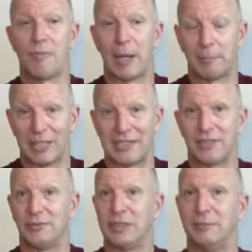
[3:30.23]
a
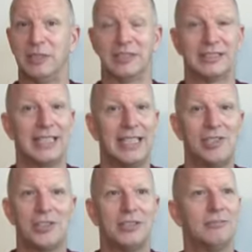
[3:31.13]
place of
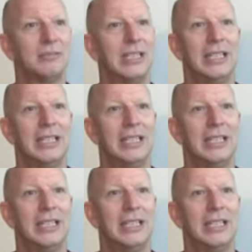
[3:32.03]
rehabilitation,